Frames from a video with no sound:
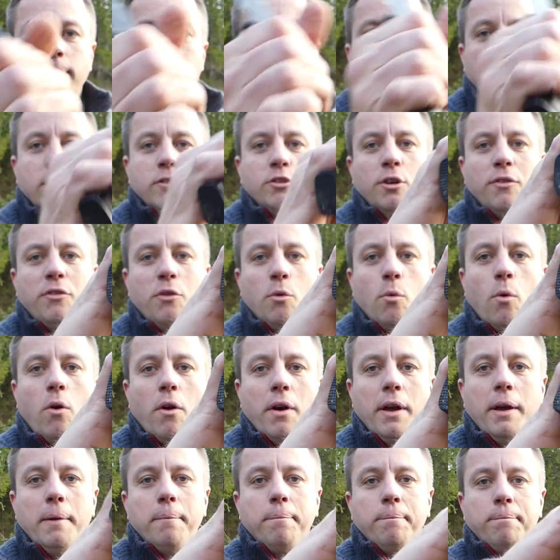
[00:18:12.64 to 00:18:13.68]
So if you want
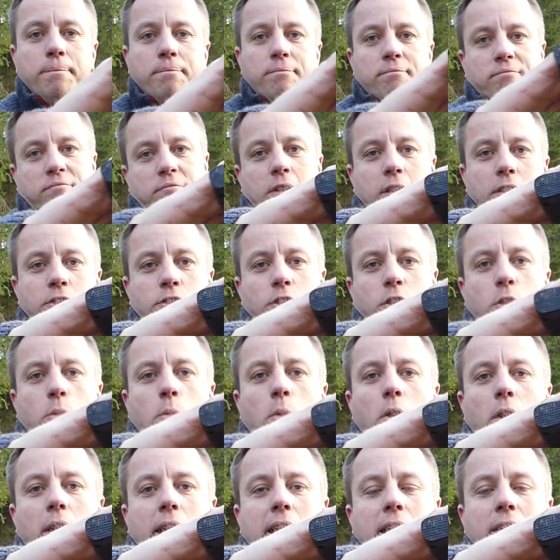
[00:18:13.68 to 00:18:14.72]
it, it took a
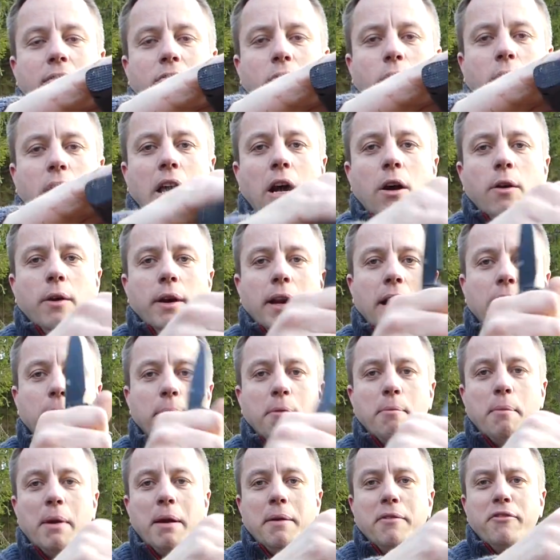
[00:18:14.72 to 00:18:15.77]
while to get through the coconut, but
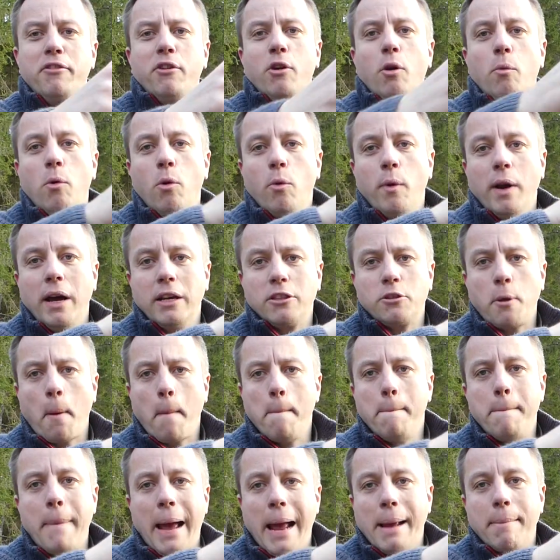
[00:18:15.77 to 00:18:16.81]
maybe if you've got walnuts,
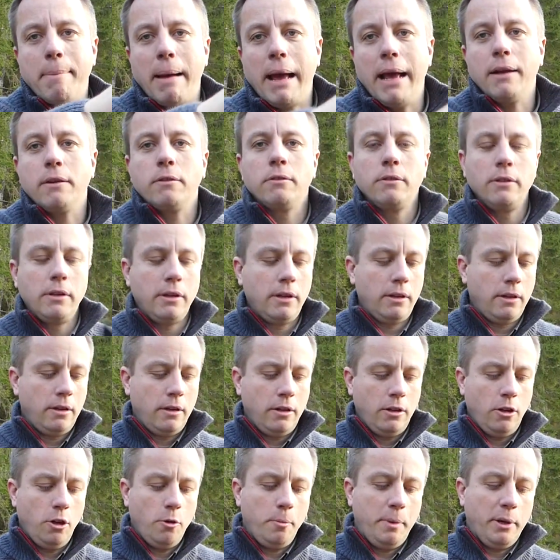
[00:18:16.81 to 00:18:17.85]
bang bang,
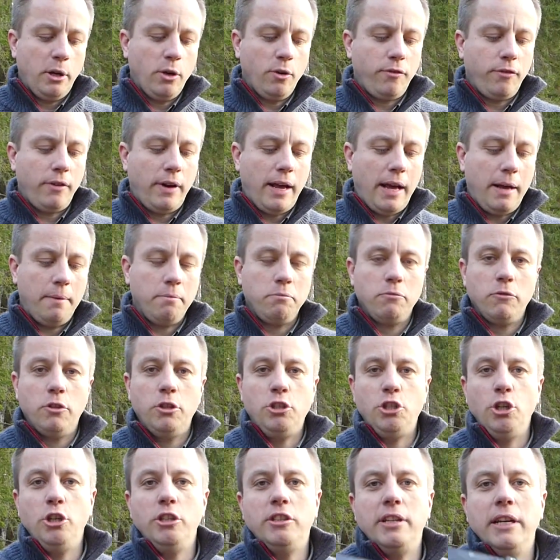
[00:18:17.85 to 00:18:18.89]
it'll be good for that. The
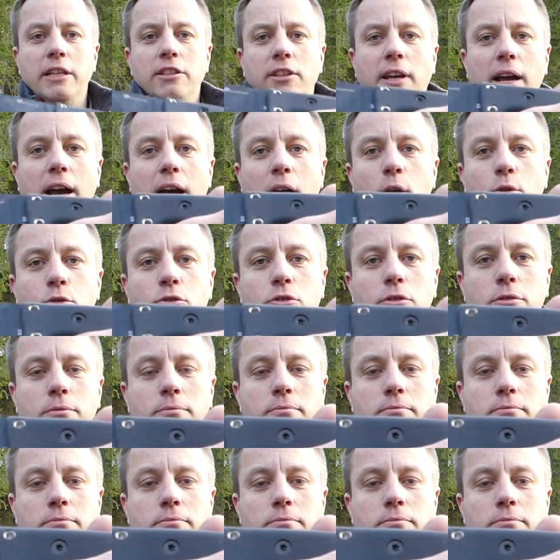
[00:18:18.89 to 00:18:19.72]
G10 scales,